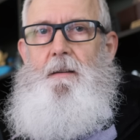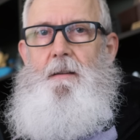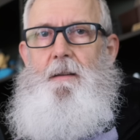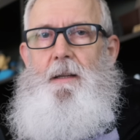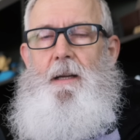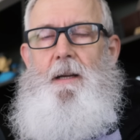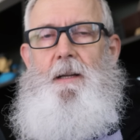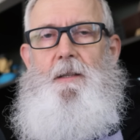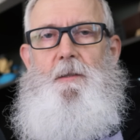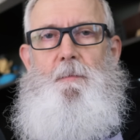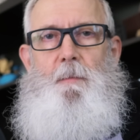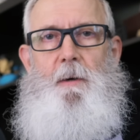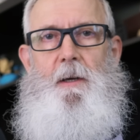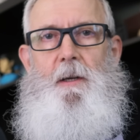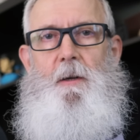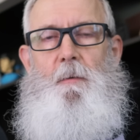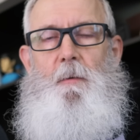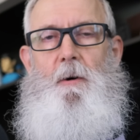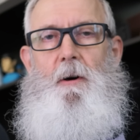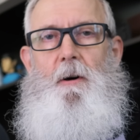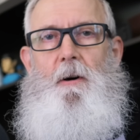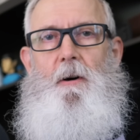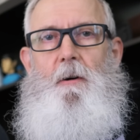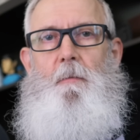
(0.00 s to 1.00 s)
Now, it's been
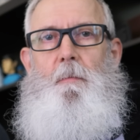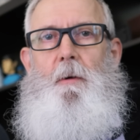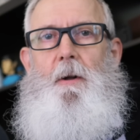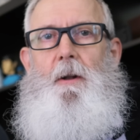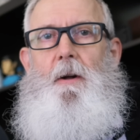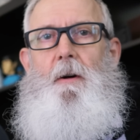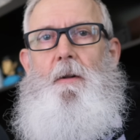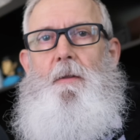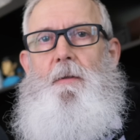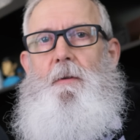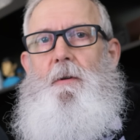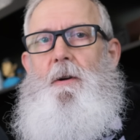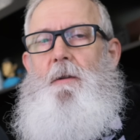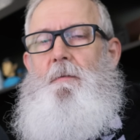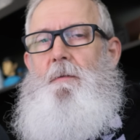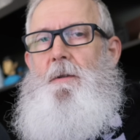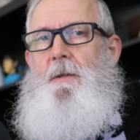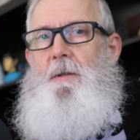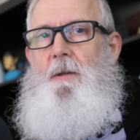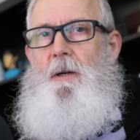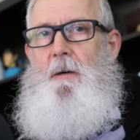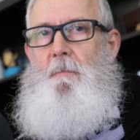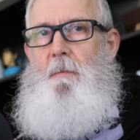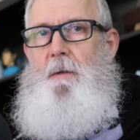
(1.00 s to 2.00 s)
a while, but I thought it
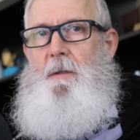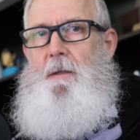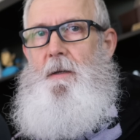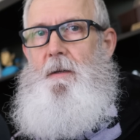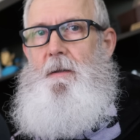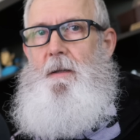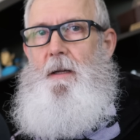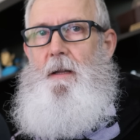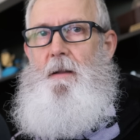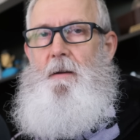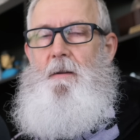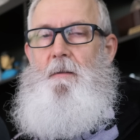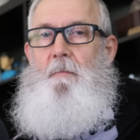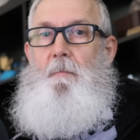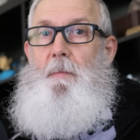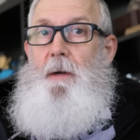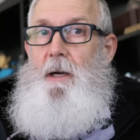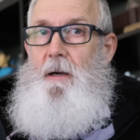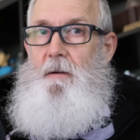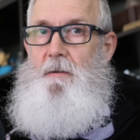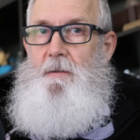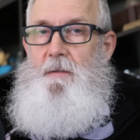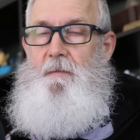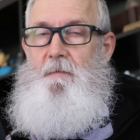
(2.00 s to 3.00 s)
was time I did another
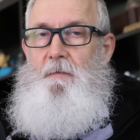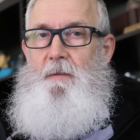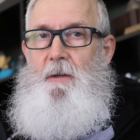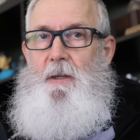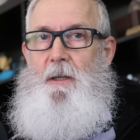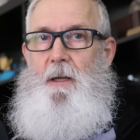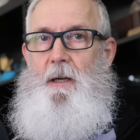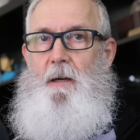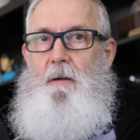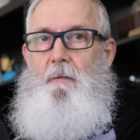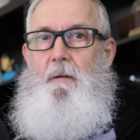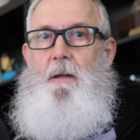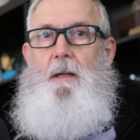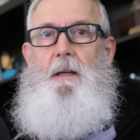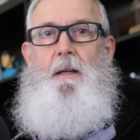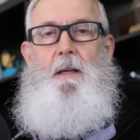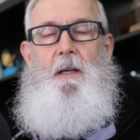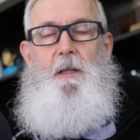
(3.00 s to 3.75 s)
comparison video,